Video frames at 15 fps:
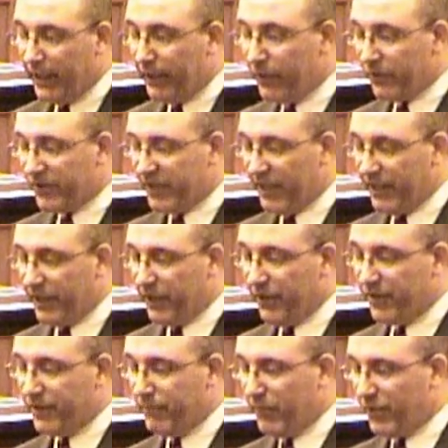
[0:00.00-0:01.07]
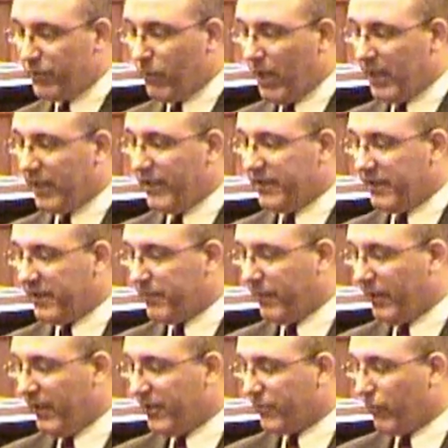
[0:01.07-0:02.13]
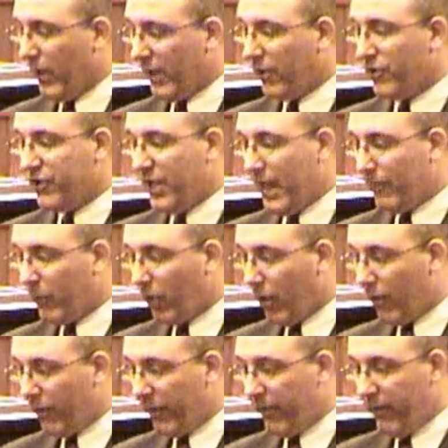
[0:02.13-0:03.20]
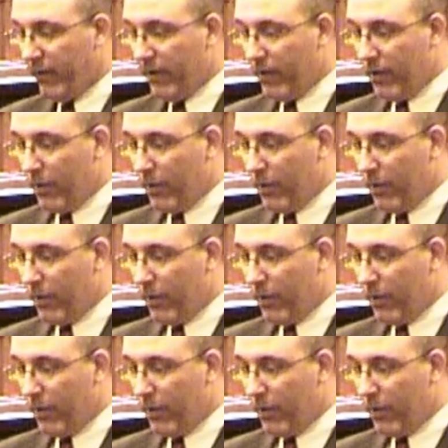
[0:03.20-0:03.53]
and in those 10 years, Mishawaka has experienced record job growth,